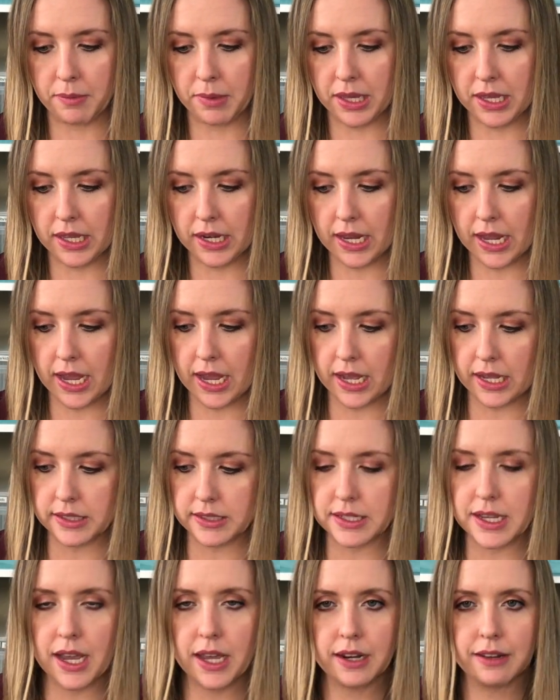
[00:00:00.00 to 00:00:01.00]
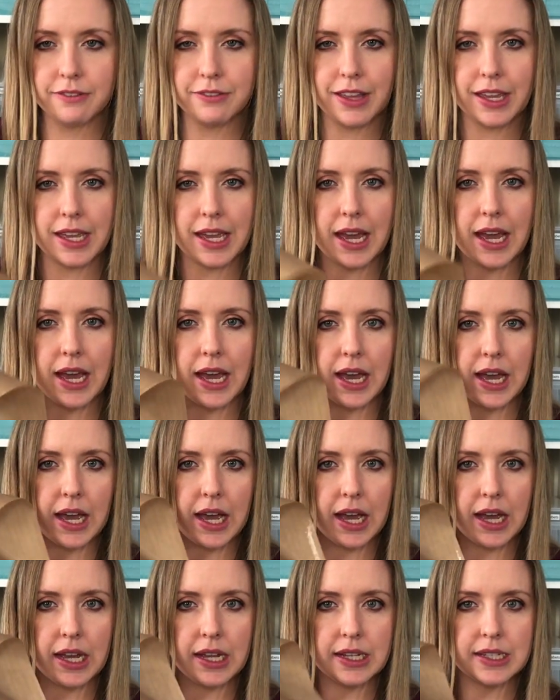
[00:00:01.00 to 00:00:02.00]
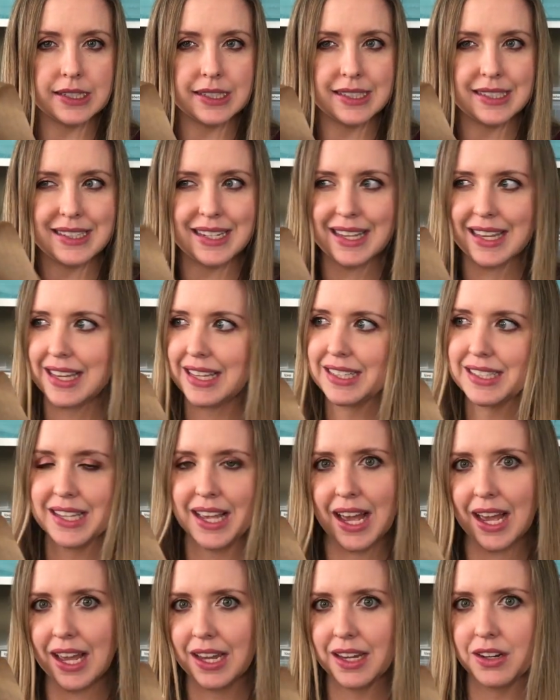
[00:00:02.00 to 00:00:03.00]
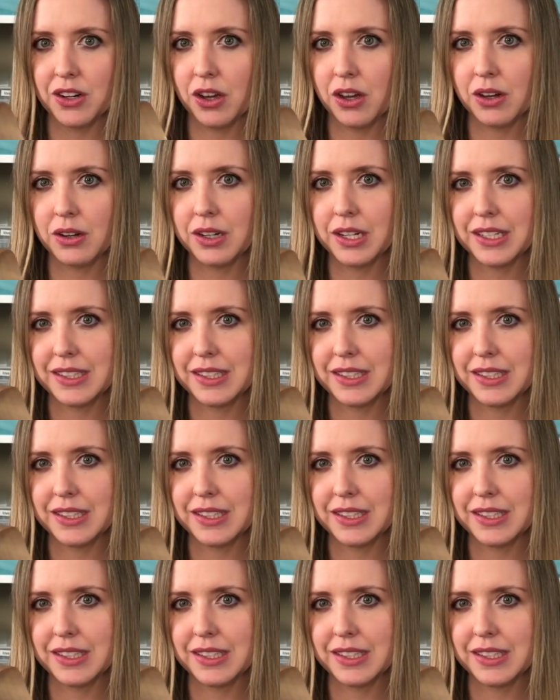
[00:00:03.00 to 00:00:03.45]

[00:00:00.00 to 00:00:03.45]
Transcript: It has kind of like a sticky side on it.